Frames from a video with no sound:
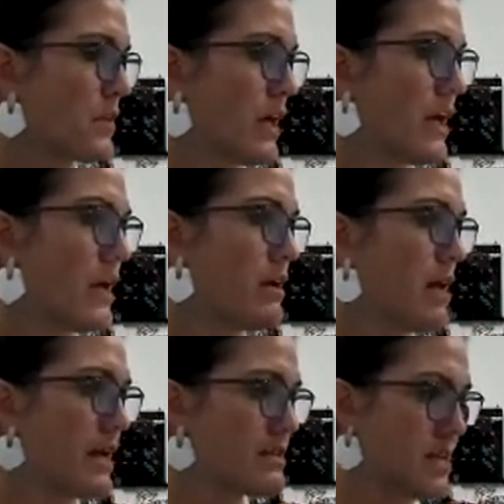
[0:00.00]
Okay,
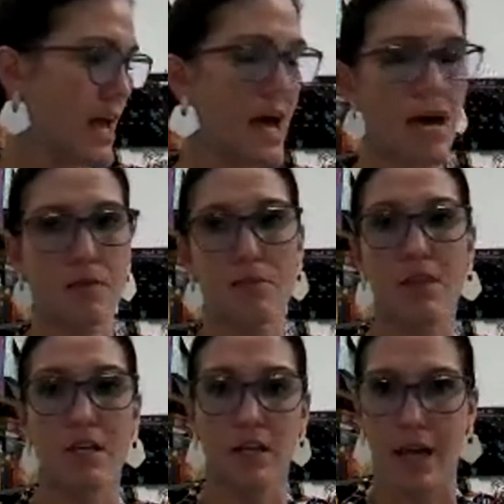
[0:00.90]
next tab,
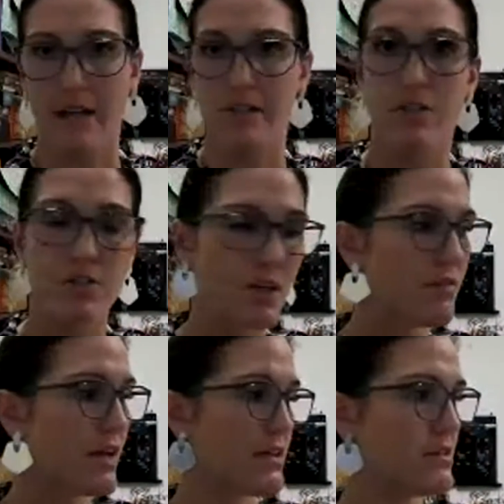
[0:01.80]
the next
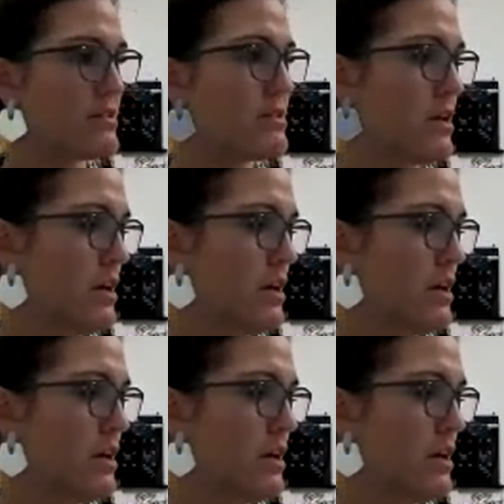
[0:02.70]
service.